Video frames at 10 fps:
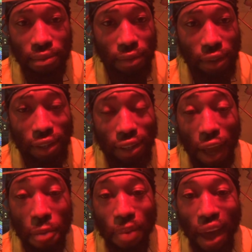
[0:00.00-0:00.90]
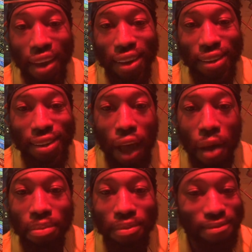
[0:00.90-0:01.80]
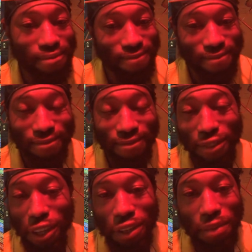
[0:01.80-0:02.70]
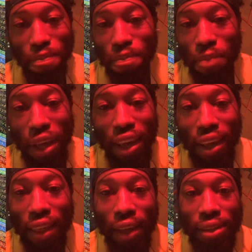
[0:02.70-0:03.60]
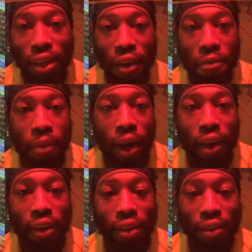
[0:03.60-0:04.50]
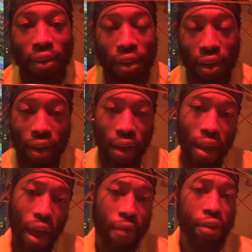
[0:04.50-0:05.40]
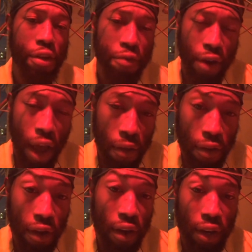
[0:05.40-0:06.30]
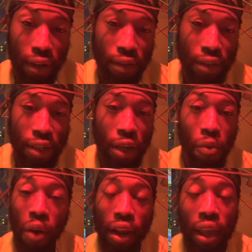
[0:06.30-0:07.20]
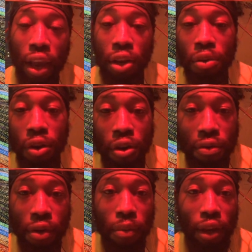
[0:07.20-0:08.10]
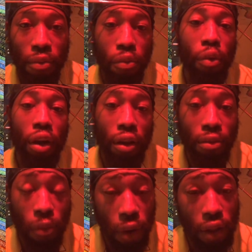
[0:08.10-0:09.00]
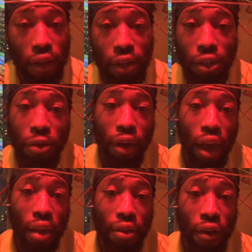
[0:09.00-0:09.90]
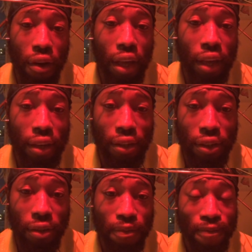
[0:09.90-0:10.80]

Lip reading: step back and stop just being in that state of mind and have a different outlook on it and see what can you learn from it. Well, one of the things you can learn is,